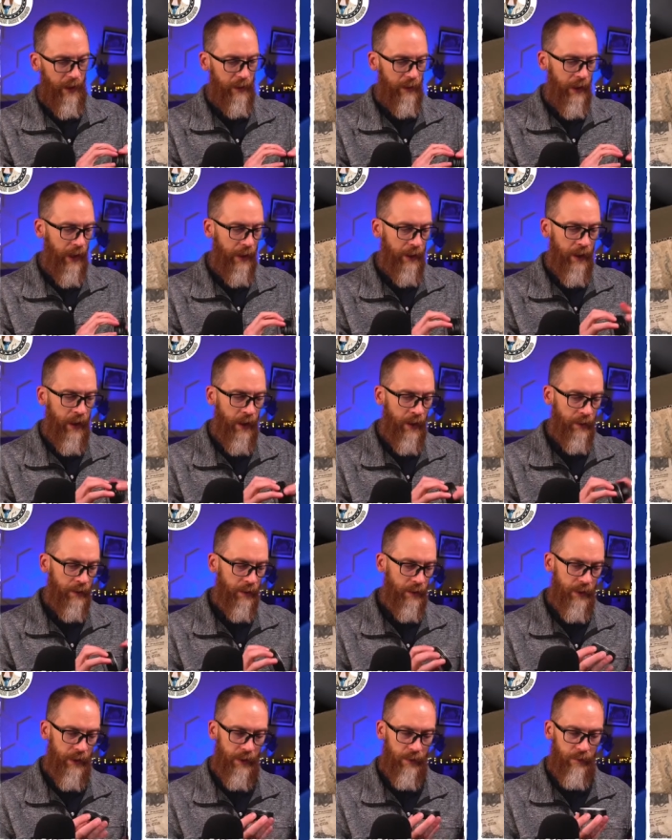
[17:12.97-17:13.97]
I
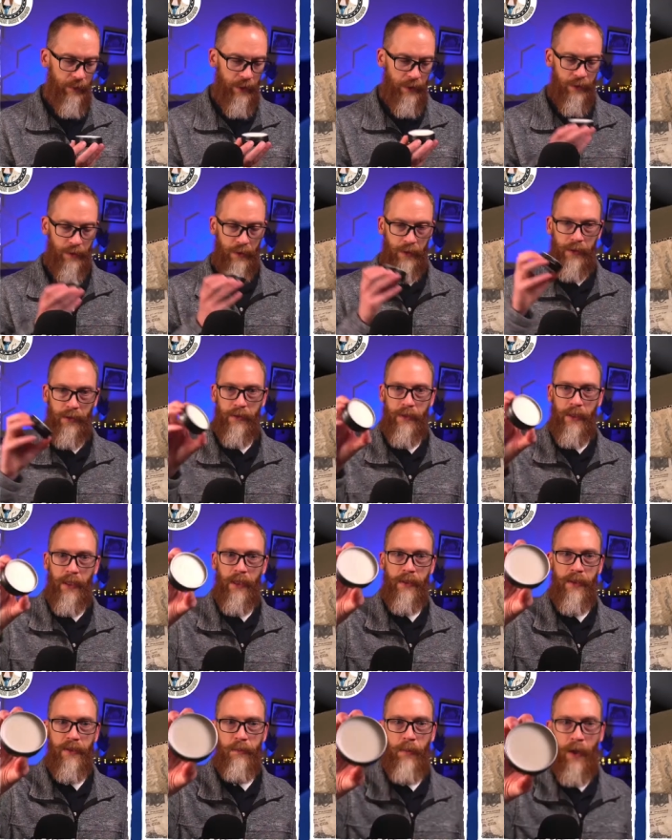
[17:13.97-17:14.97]
conquered it eventually. Yeah,
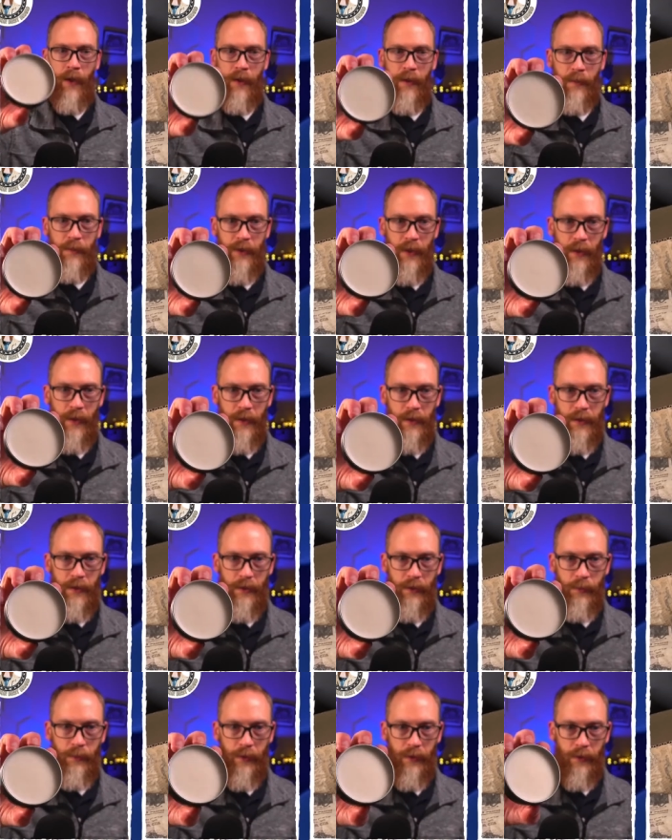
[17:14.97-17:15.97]
these balms look
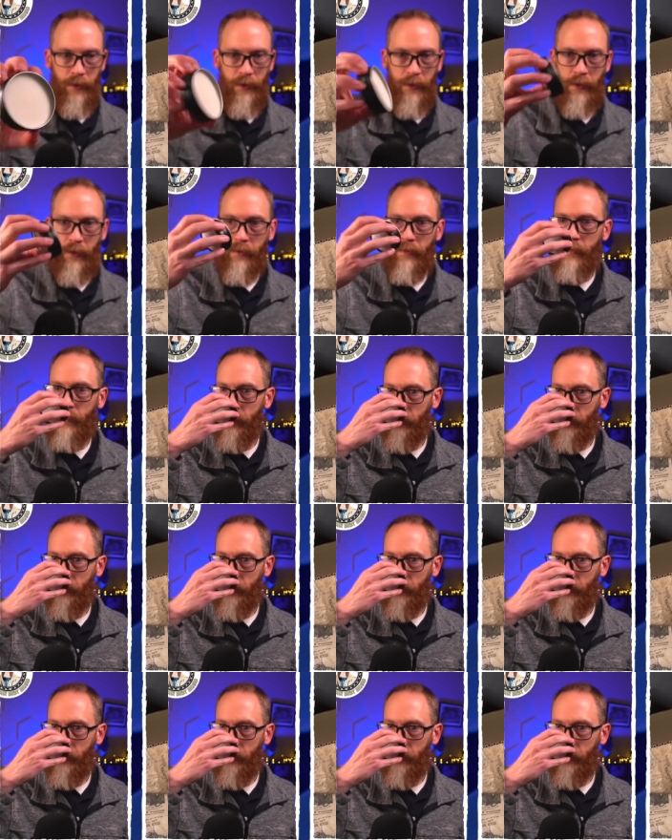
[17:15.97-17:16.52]
super good.